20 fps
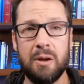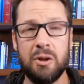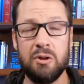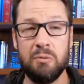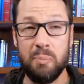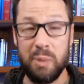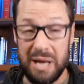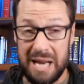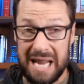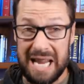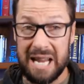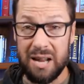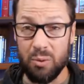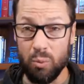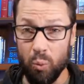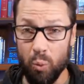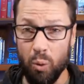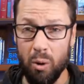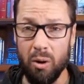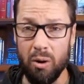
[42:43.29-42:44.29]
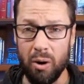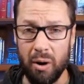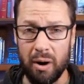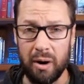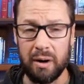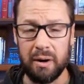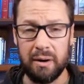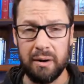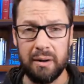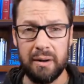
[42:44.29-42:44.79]
been in
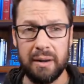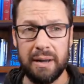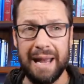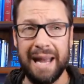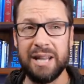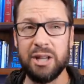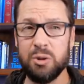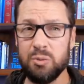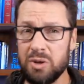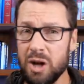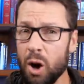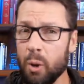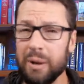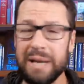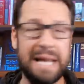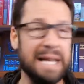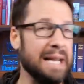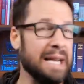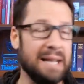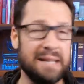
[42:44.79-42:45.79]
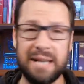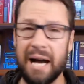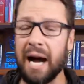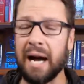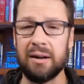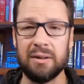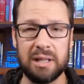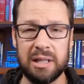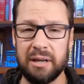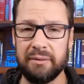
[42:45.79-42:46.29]
war, and you know it in an
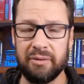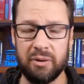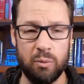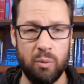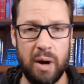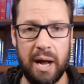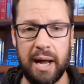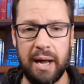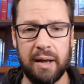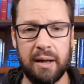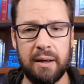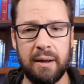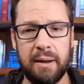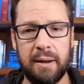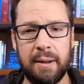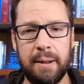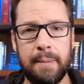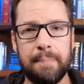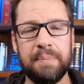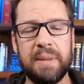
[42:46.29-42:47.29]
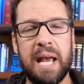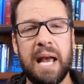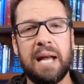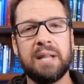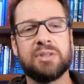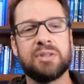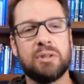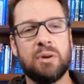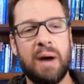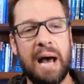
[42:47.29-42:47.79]
entirely different way.
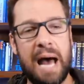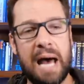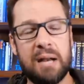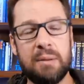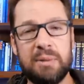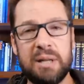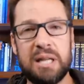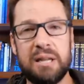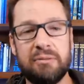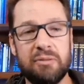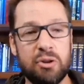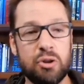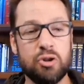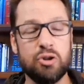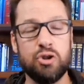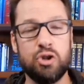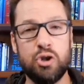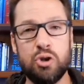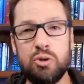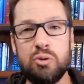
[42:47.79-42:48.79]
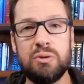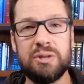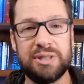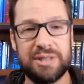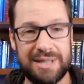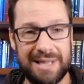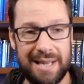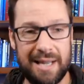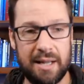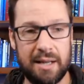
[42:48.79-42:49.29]
And so Adam and Eve knew
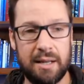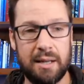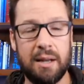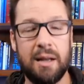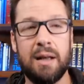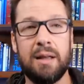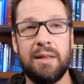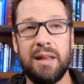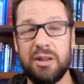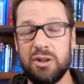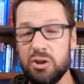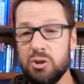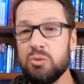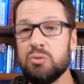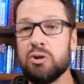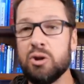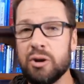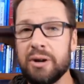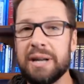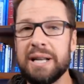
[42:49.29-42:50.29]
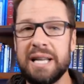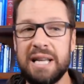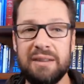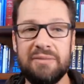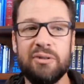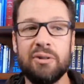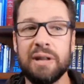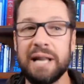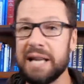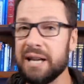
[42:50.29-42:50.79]
sin, they knew good and
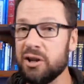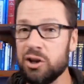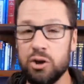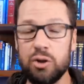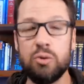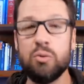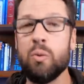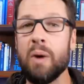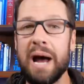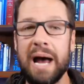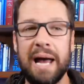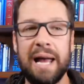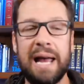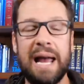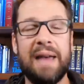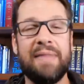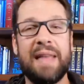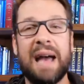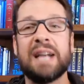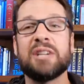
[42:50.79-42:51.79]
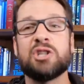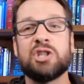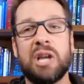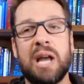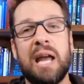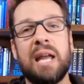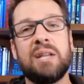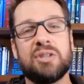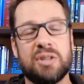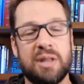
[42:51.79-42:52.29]
evil in a new way, and that
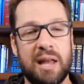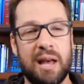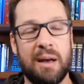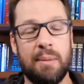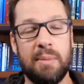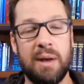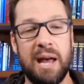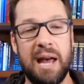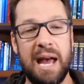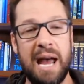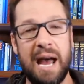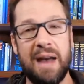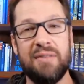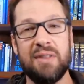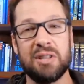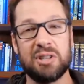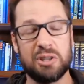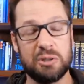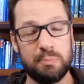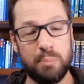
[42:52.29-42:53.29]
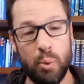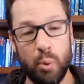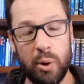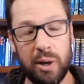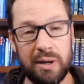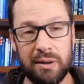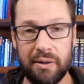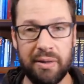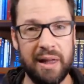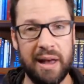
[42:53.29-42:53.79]
changed them and this
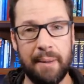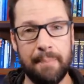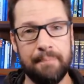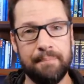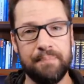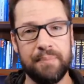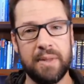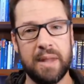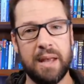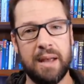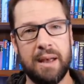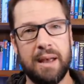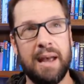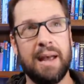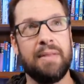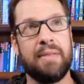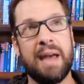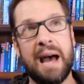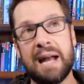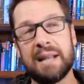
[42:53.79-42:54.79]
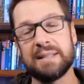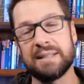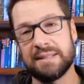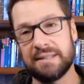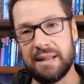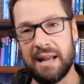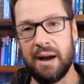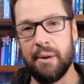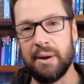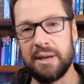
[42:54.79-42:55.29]
spoiled them. And
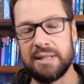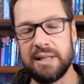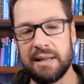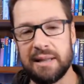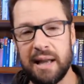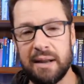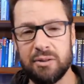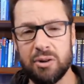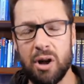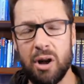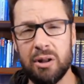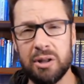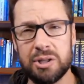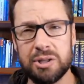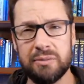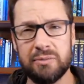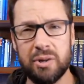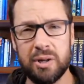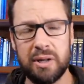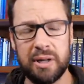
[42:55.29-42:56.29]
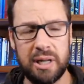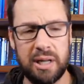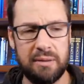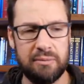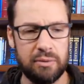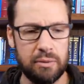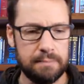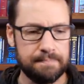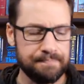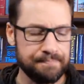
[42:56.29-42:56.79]
that's how I take that knowledge of good and
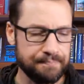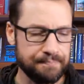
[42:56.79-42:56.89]
evil.